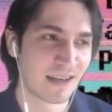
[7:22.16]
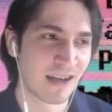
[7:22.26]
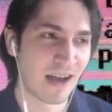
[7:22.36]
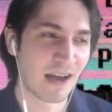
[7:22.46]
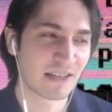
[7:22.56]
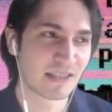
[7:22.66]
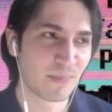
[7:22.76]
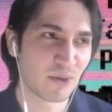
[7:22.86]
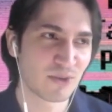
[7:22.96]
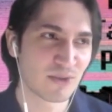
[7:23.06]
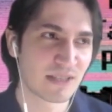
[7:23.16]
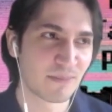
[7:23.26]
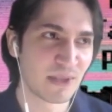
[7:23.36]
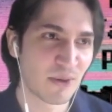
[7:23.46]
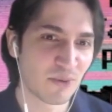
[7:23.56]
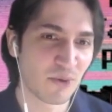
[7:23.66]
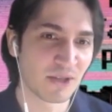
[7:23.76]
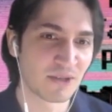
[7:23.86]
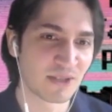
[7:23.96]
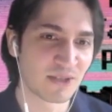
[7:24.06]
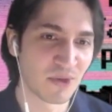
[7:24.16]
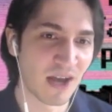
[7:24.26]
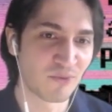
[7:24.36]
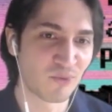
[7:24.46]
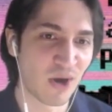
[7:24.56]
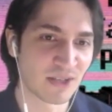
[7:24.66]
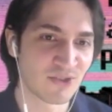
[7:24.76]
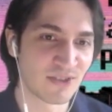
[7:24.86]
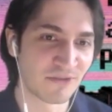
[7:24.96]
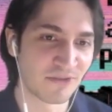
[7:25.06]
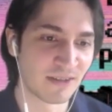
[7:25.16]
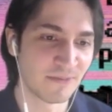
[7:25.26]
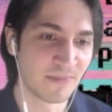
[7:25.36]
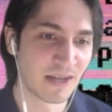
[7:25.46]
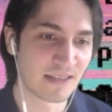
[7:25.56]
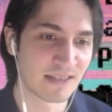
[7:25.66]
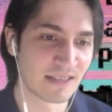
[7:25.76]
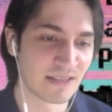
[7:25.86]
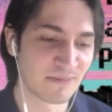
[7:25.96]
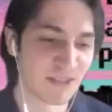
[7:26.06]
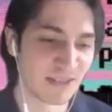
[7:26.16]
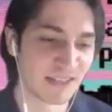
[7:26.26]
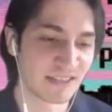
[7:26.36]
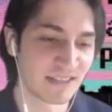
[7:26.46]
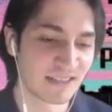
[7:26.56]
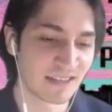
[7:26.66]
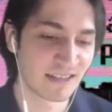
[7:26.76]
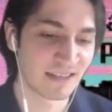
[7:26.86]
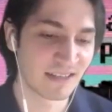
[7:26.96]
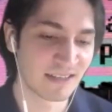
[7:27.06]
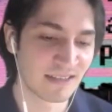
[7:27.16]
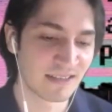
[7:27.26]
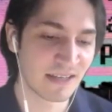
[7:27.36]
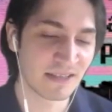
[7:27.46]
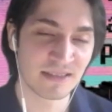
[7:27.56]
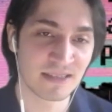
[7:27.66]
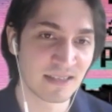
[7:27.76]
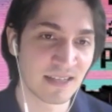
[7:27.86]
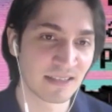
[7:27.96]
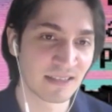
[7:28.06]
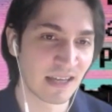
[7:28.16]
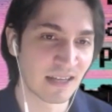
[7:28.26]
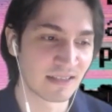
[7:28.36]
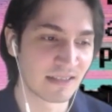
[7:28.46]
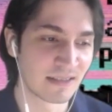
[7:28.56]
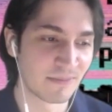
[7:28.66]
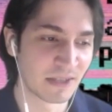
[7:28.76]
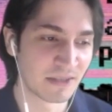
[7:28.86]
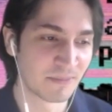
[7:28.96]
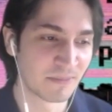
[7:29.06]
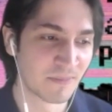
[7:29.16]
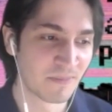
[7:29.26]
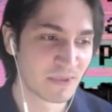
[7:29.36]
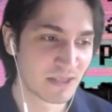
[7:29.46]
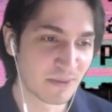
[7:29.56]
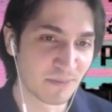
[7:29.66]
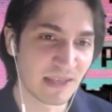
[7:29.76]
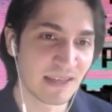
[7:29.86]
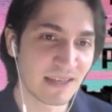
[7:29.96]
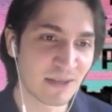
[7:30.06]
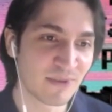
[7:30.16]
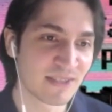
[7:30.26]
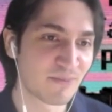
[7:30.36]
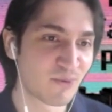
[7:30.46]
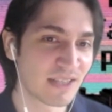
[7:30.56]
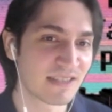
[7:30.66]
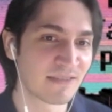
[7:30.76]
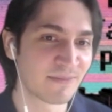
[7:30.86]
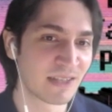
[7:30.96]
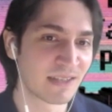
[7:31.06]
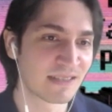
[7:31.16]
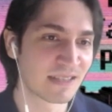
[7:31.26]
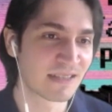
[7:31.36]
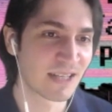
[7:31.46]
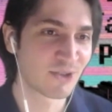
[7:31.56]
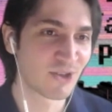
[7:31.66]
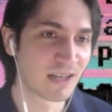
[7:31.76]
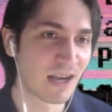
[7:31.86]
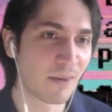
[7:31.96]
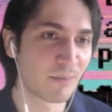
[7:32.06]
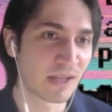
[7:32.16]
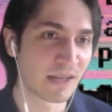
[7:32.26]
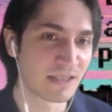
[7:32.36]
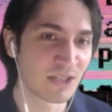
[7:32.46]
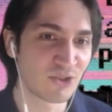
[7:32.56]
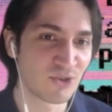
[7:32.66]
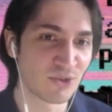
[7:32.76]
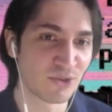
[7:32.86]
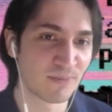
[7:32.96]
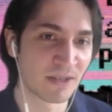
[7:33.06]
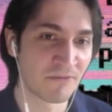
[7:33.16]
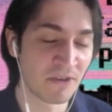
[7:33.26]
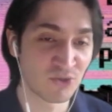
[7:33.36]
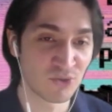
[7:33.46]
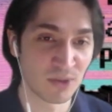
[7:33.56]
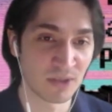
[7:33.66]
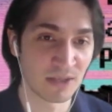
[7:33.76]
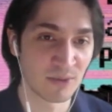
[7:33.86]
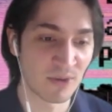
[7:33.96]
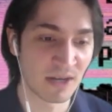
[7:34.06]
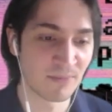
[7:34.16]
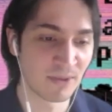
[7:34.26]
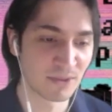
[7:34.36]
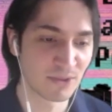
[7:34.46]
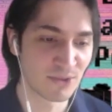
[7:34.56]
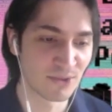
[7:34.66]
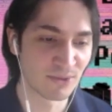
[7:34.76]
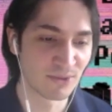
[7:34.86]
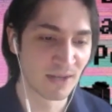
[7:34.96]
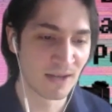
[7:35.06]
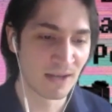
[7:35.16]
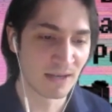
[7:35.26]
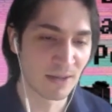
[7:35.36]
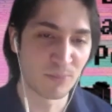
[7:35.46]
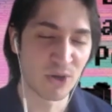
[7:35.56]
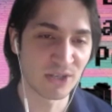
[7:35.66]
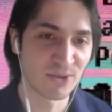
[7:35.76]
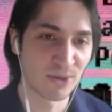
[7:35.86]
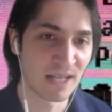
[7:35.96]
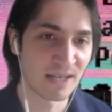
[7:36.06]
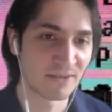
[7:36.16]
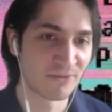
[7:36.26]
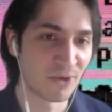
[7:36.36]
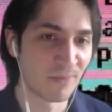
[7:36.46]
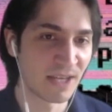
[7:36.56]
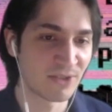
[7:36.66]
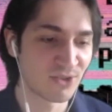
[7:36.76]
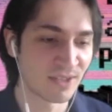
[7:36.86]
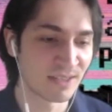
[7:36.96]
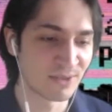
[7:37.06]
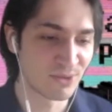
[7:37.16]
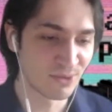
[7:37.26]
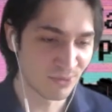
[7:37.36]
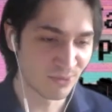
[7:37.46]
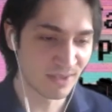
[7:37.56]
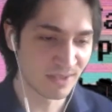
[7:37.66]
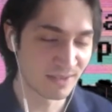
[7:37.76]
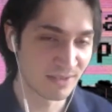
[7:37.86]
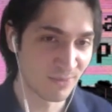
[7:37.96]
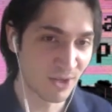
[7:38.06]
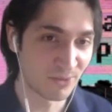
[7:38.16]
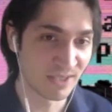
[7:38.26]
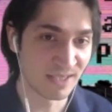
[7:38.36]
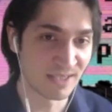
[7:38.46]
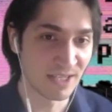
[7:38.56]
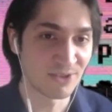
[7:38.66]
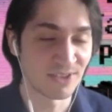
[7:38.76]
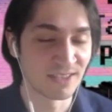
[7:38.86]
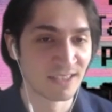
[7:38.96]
I spoke to some no coiners who have watched the film. I sent them the link and they did not get it. But to me, it was impressive because it's such a complex issue, but visually, you were able to compress all that information into one small presentation.